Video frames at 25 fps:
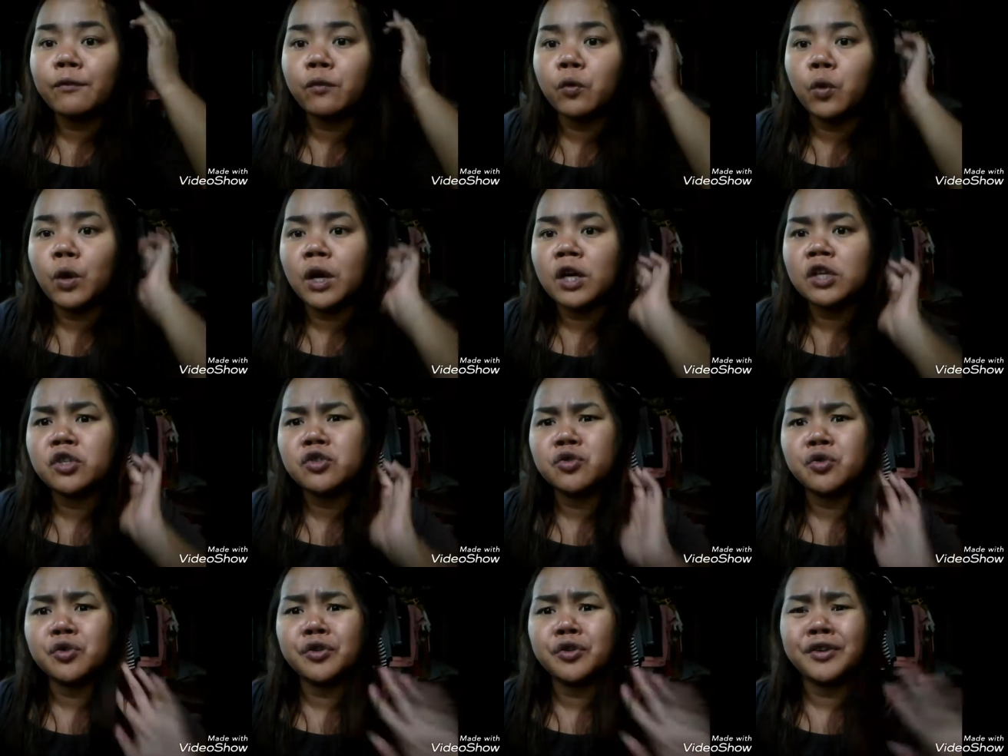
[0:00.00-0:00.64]

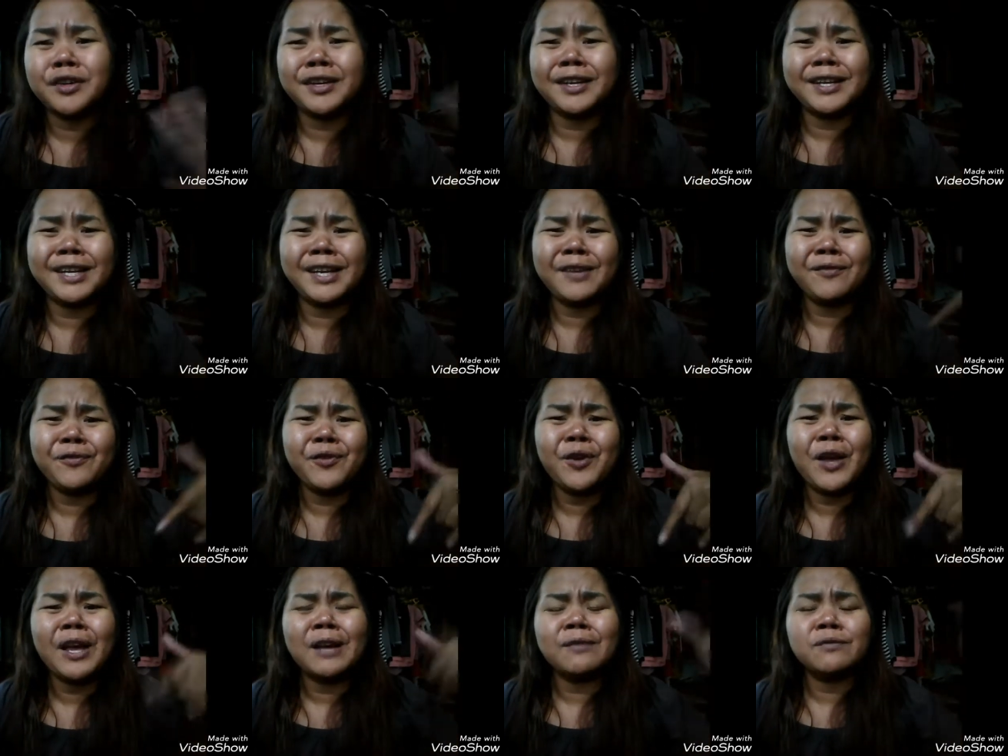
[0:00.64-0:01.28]
watched or
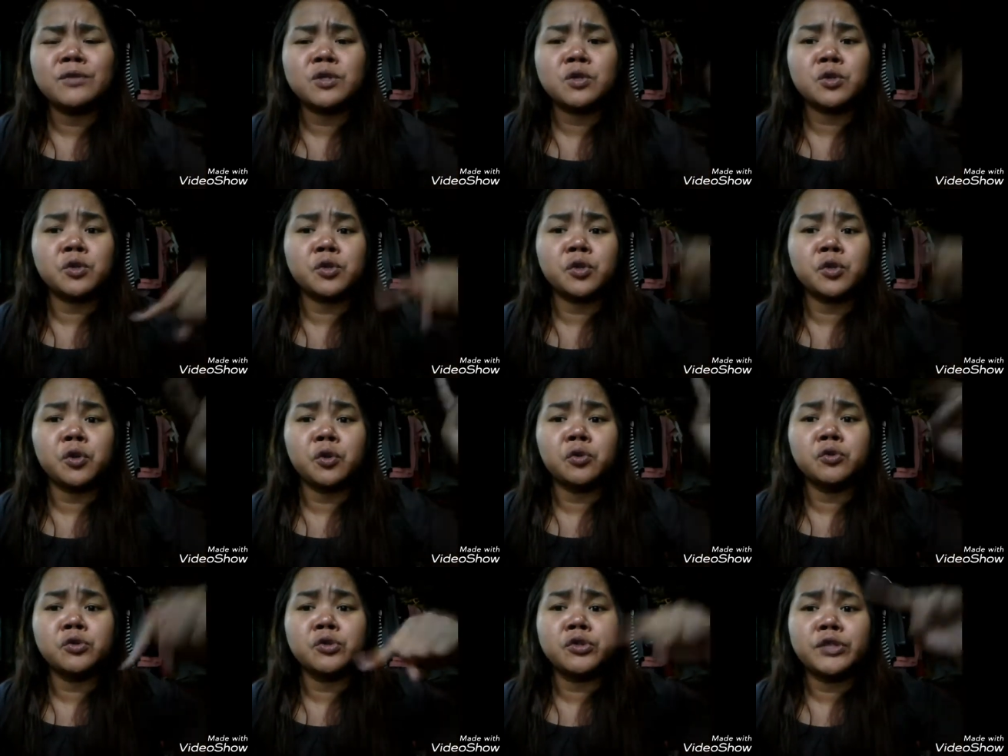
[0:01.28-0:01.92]
if you have
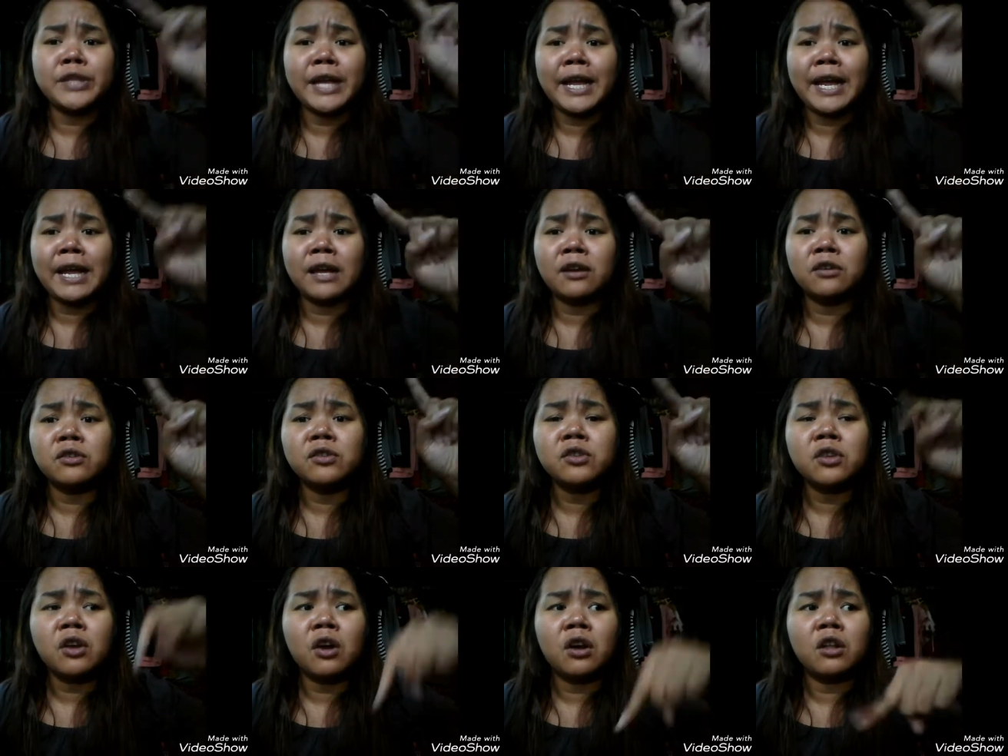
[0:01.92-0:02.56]
scrolled
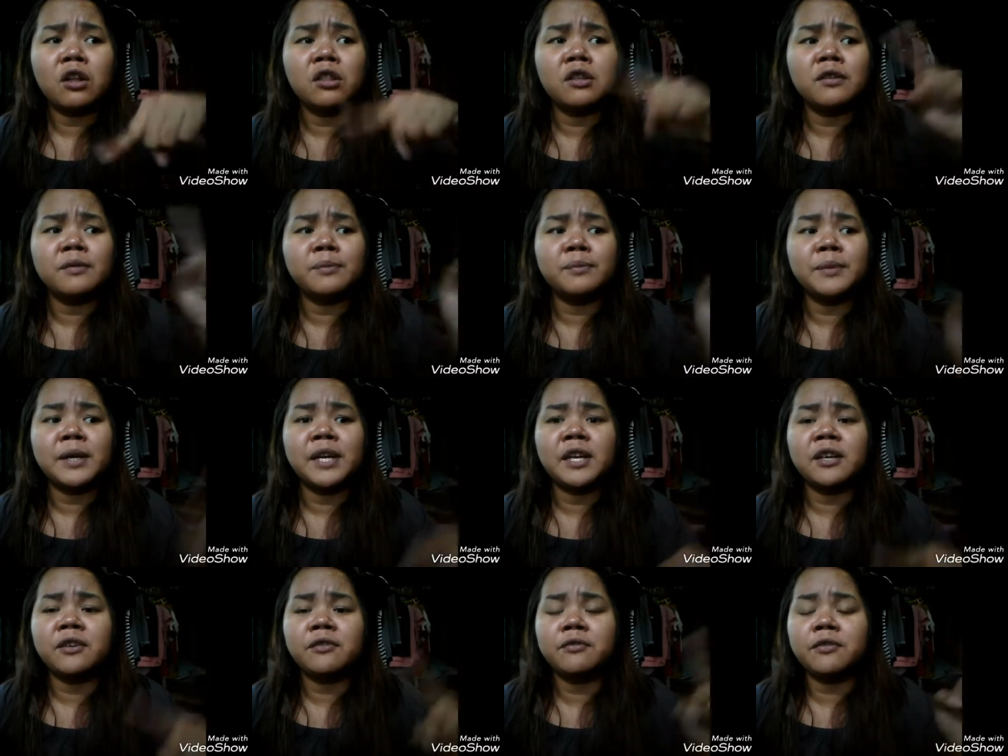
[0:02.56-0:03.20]
down all of
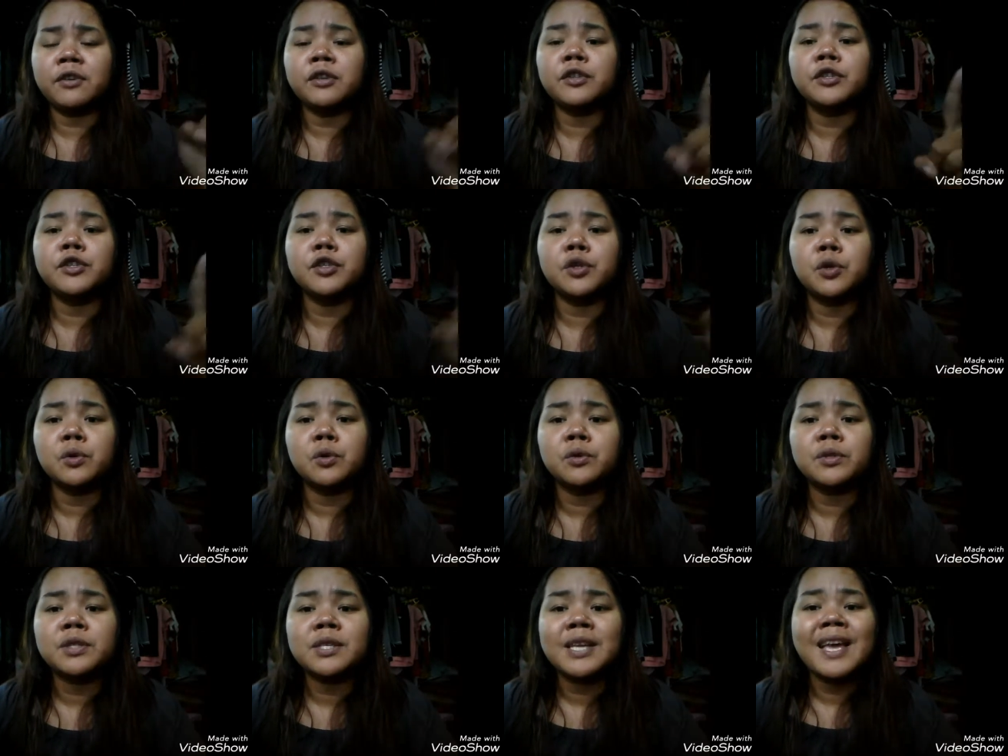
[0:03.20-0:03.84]
my
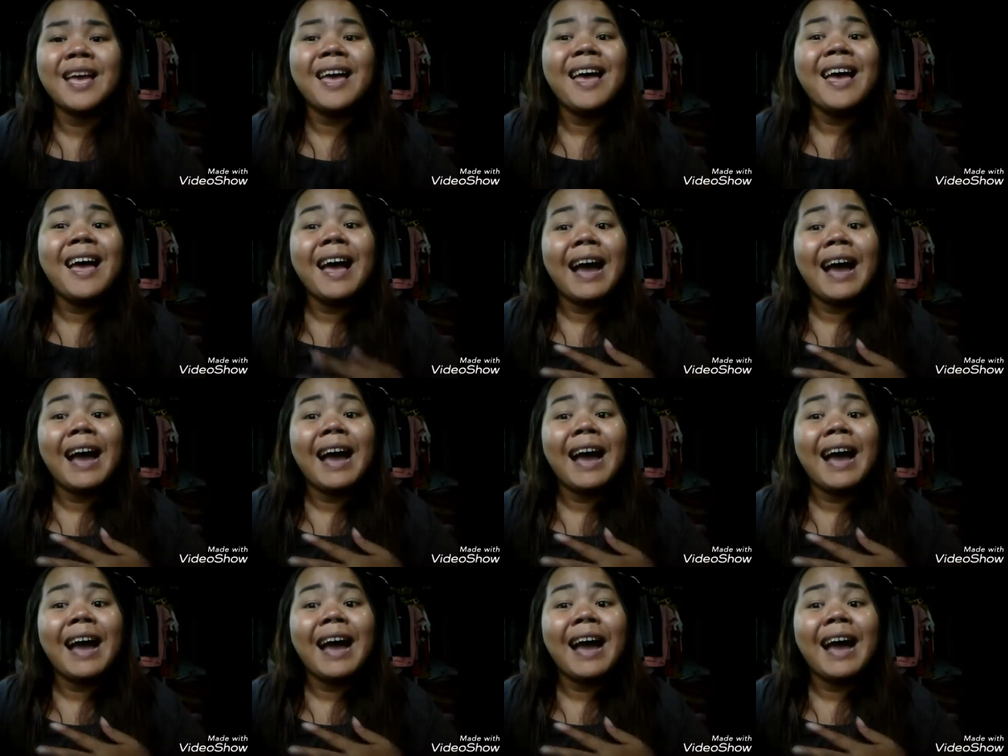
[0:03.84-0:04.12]
videos,